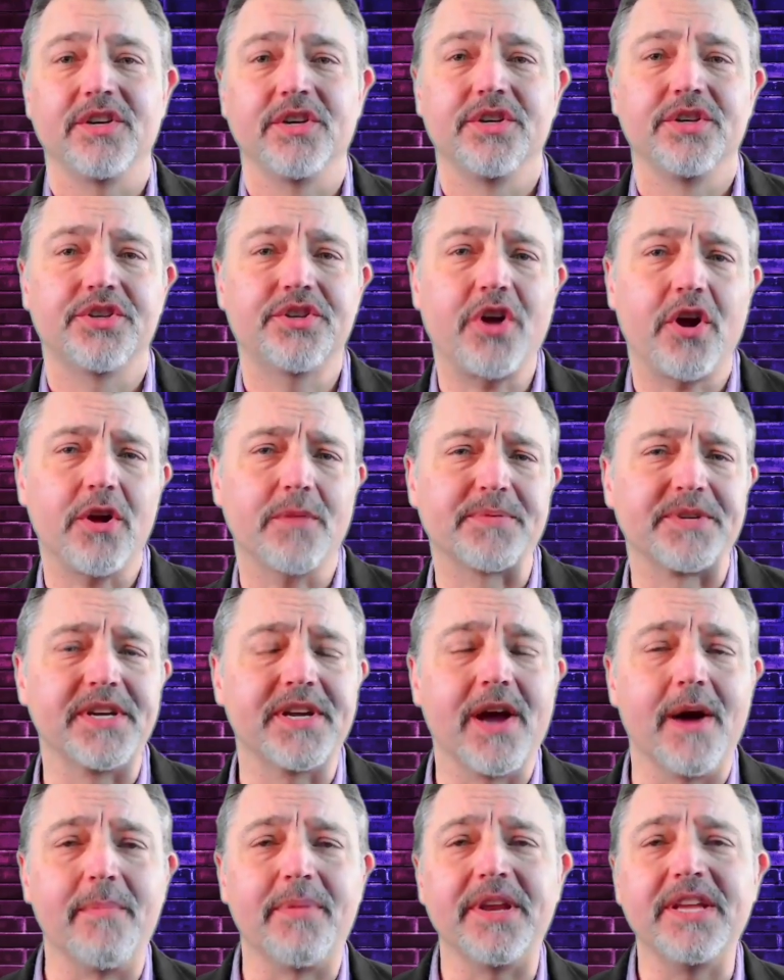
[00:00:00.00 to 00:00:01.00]
Startups and
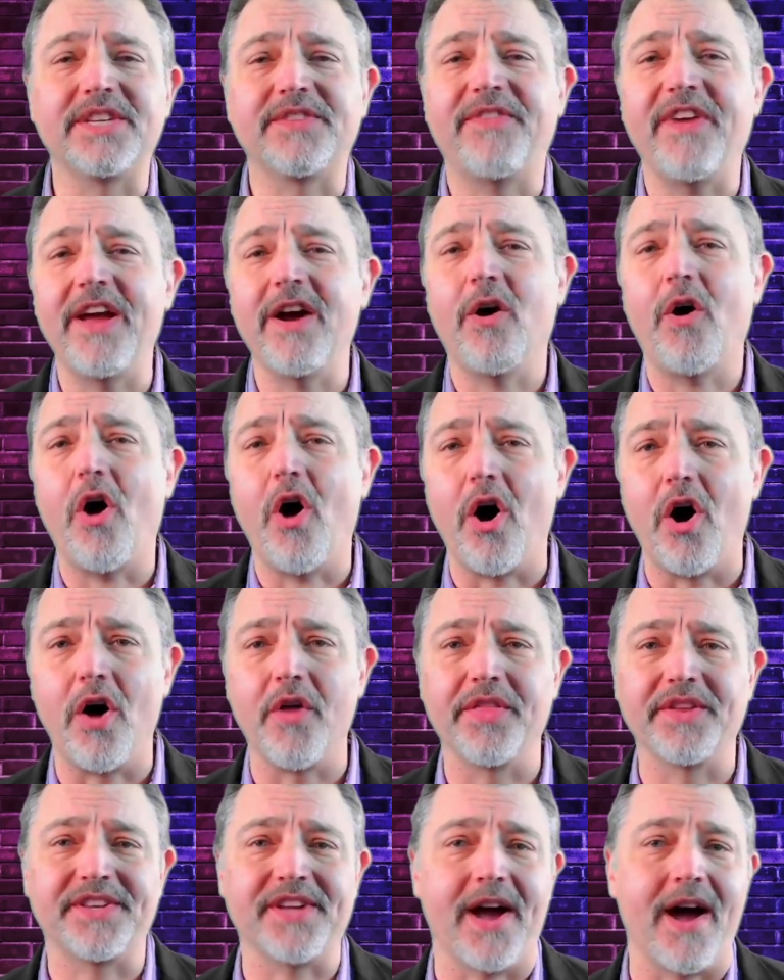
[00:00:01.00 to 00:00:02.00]
companies fail
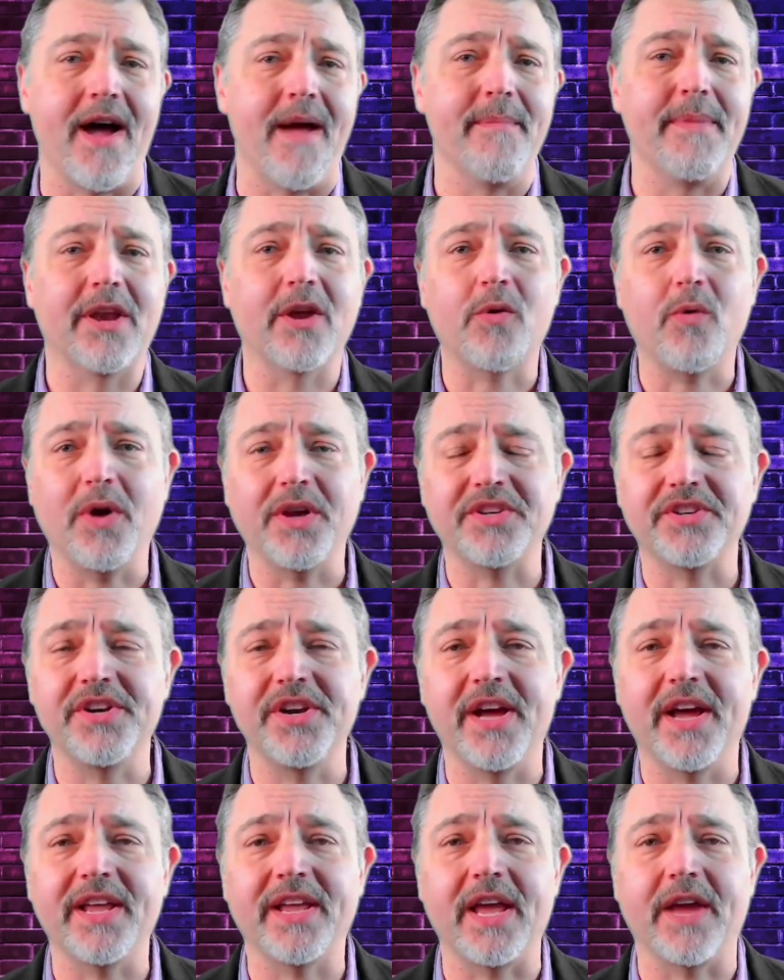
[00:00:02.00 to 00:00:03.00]
all the time, and a question
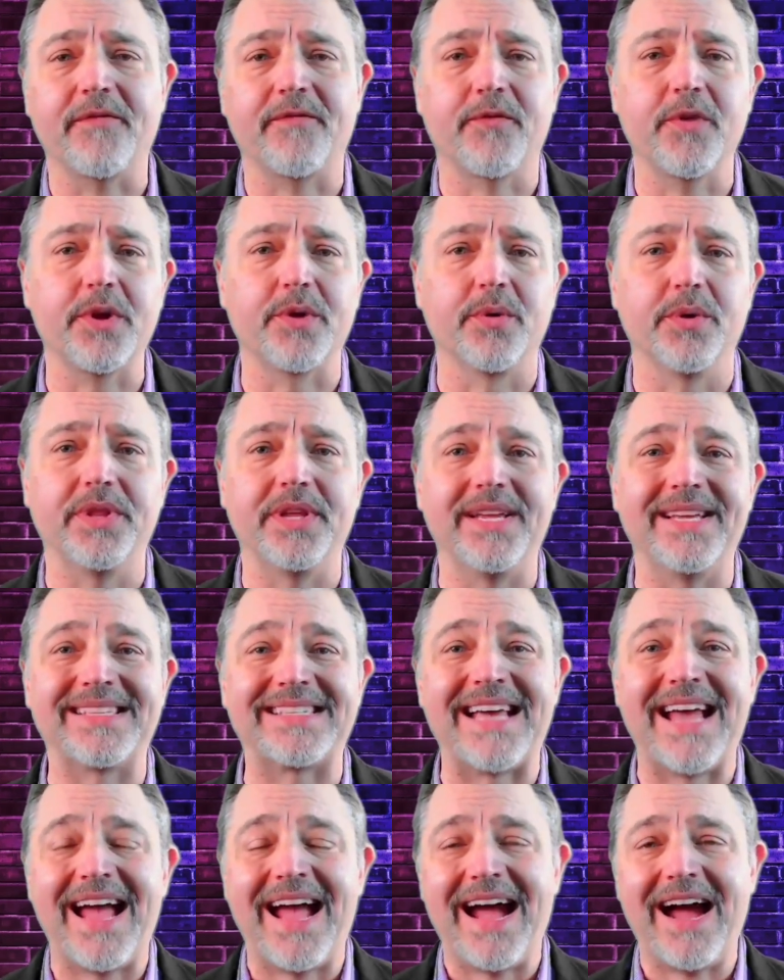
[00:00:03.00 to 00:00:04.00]
I get frequently
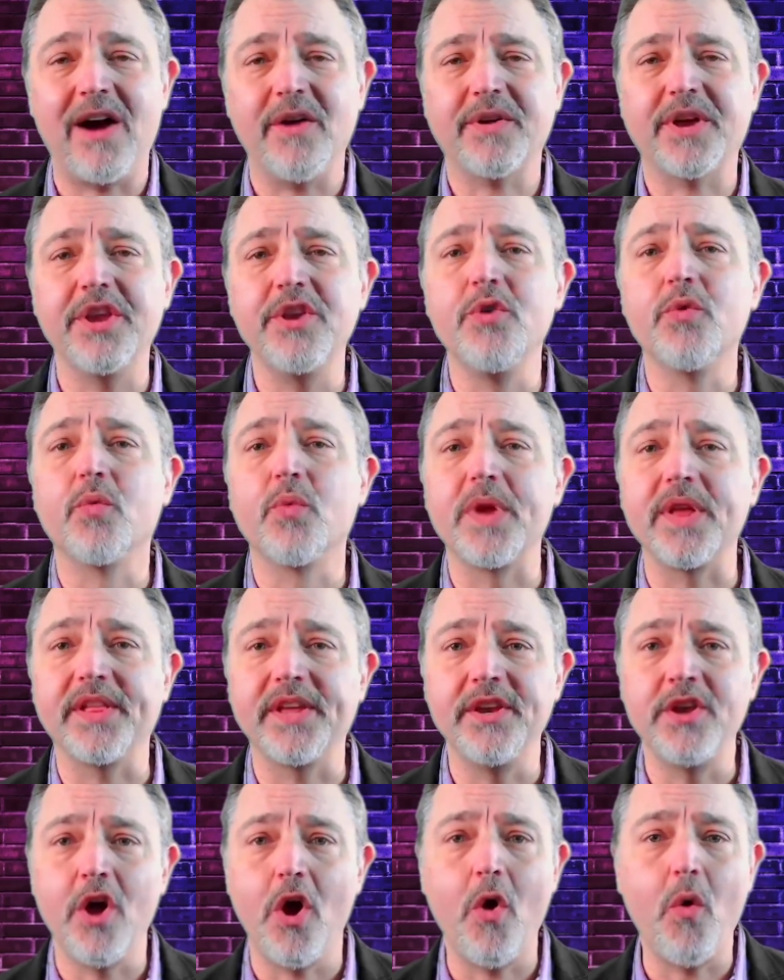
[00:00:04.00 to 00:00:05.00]
is, how can you
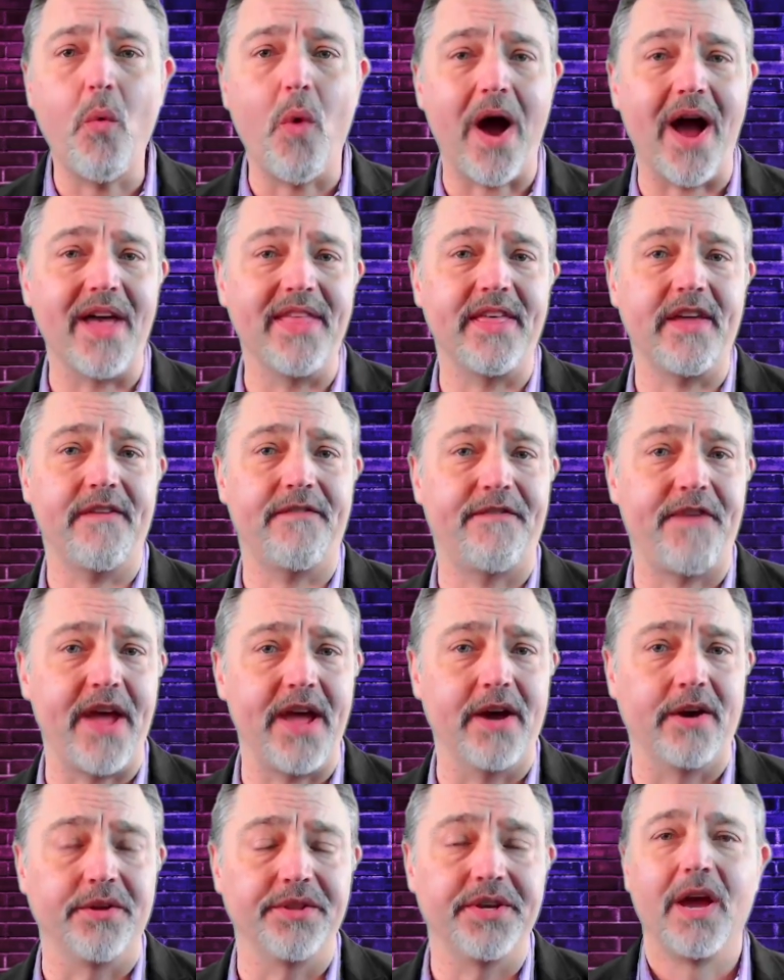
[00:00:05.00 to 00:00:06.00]
really know why they
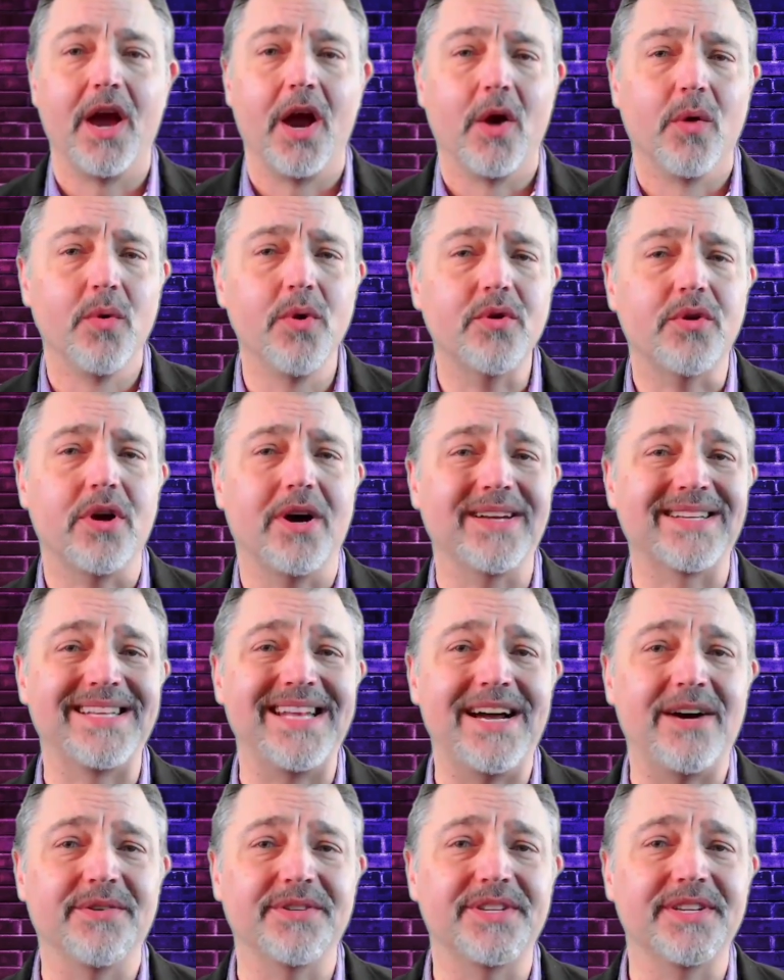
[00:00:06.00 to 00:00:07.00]
failed? Root cause
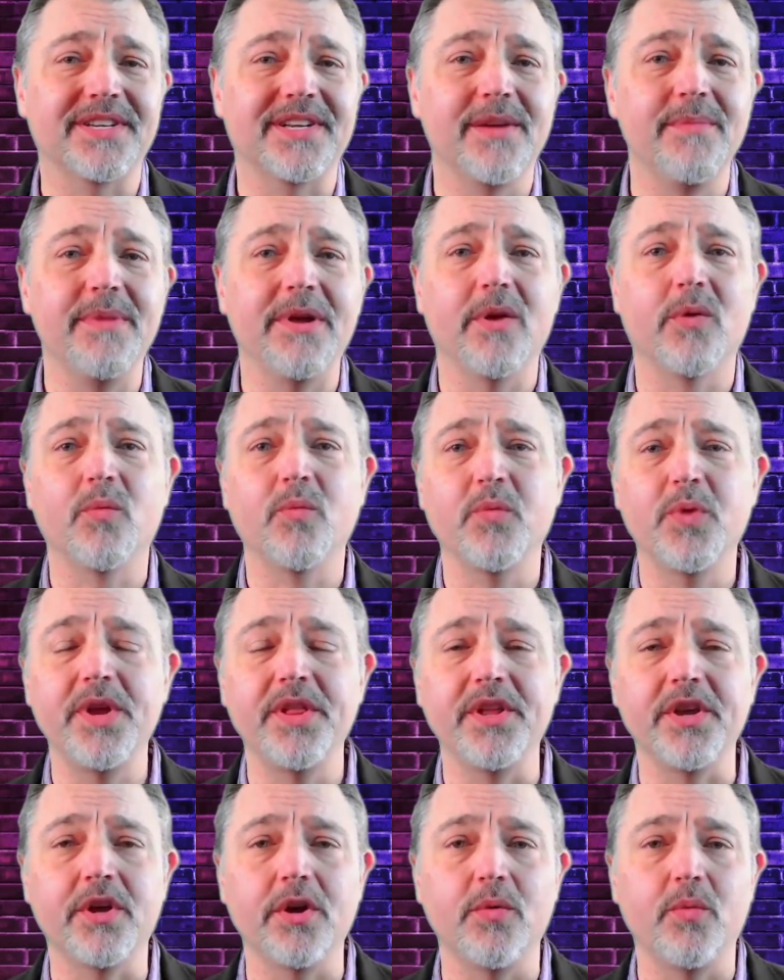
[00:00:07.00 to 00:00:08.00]
analysis can be a
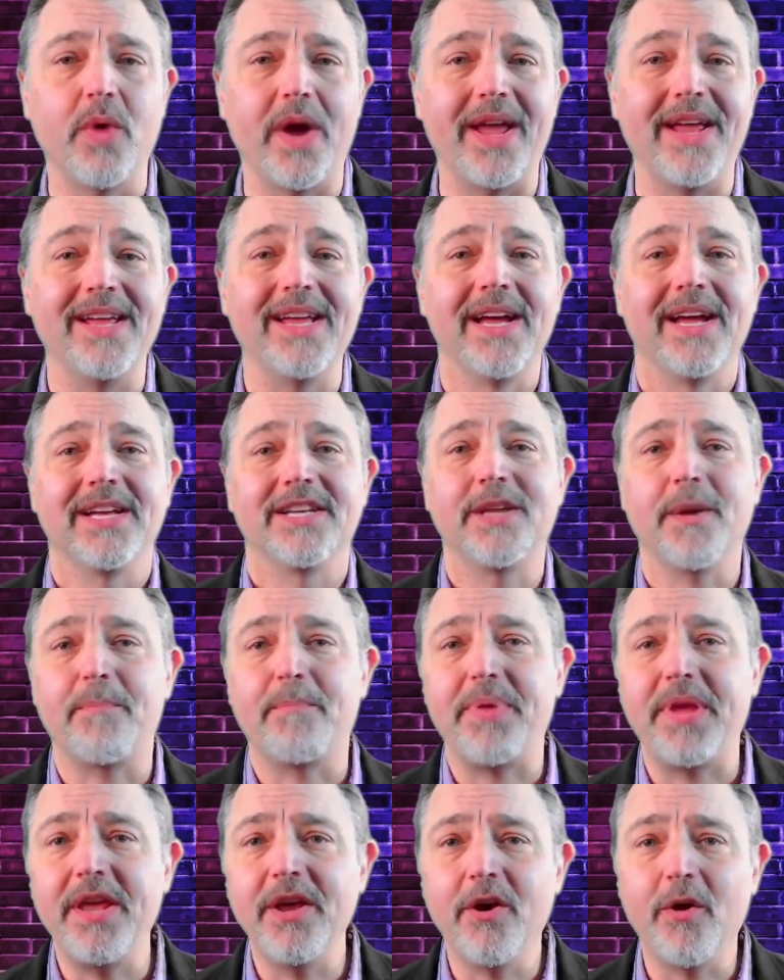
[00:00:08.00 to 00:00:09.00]
really good way to
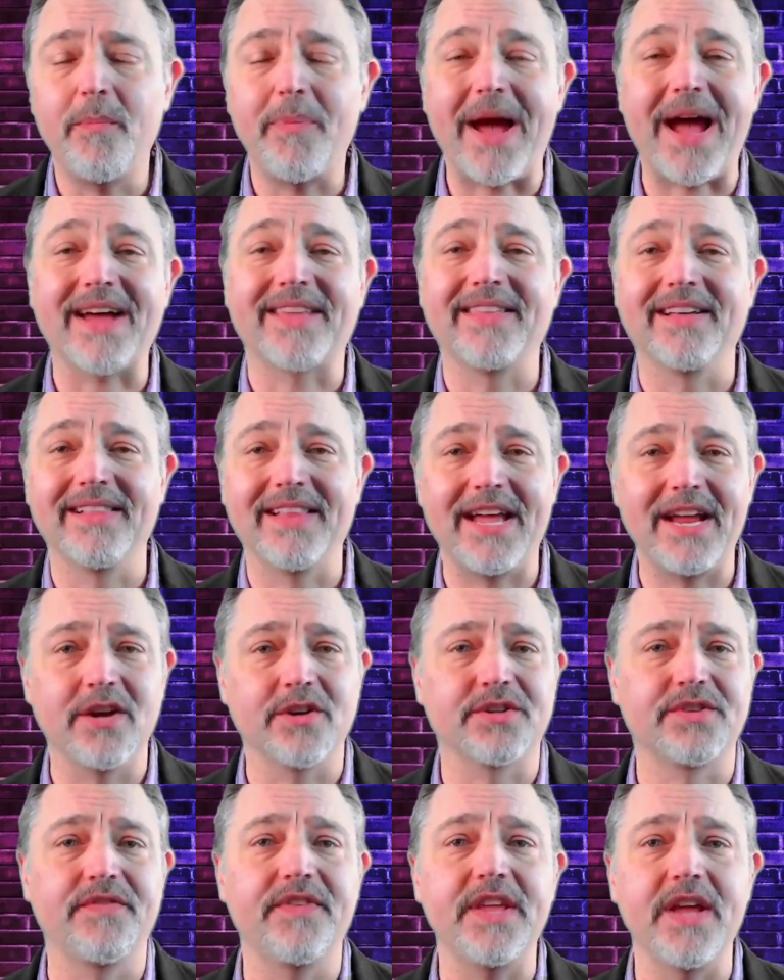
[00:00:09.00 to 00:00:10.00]
peel back the
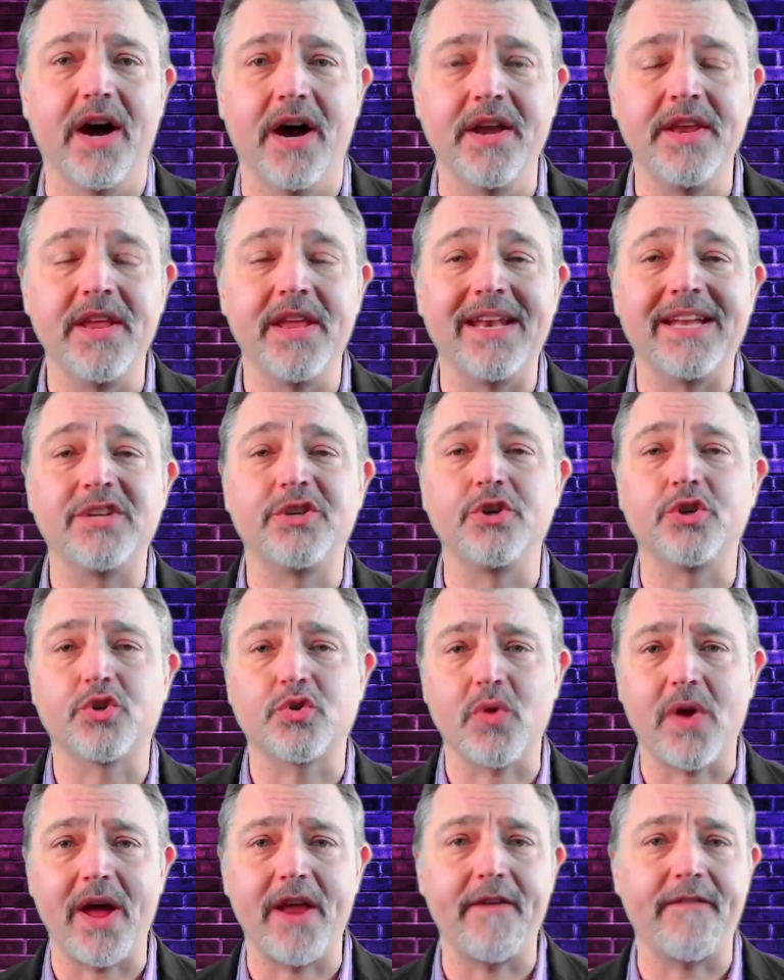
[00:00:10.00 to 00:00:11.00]
layers of the onion as you
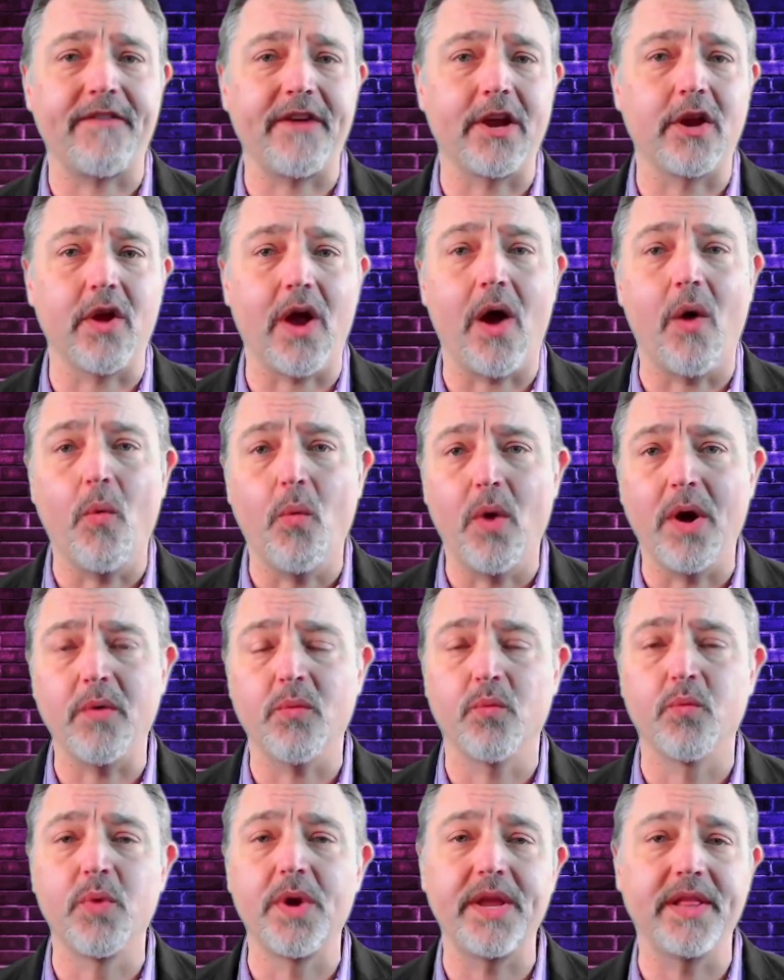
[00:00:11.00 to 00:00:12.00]
try to figure out
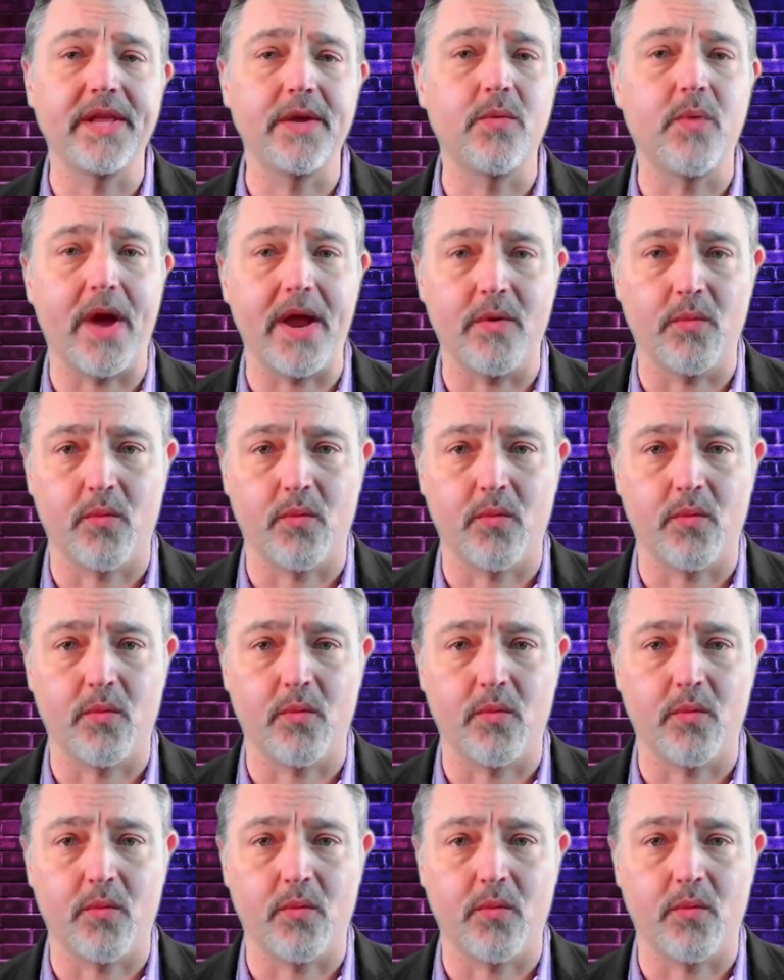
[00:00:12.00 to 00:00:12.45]
what really went